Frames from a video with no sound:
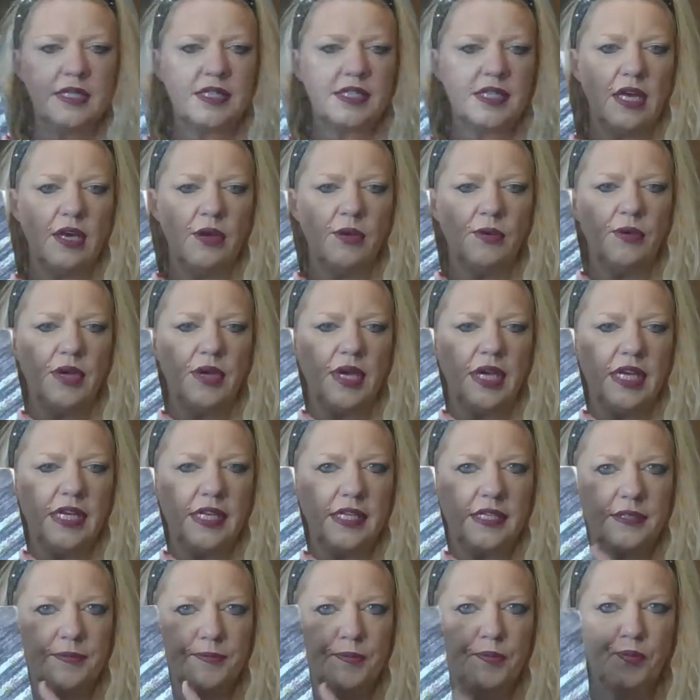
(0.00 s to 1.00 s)
So
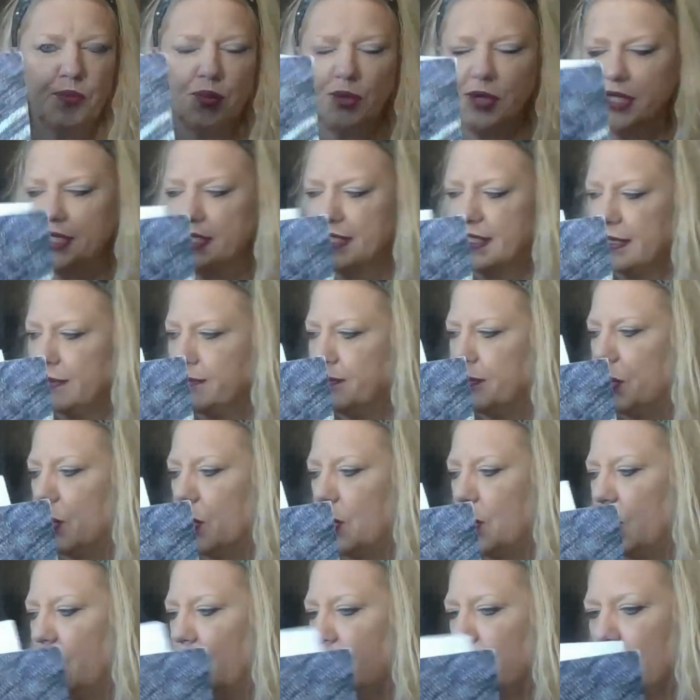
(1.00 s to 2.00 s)
it's pretty
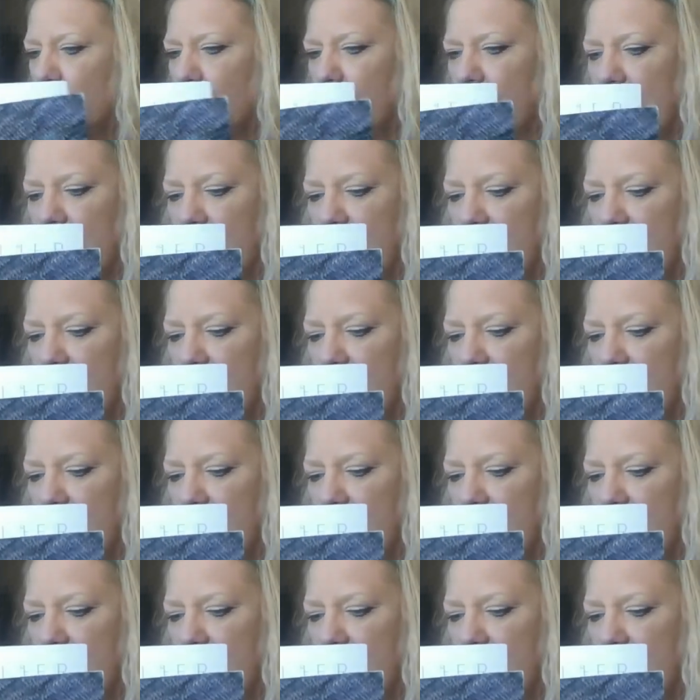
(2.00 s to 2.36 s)
simple.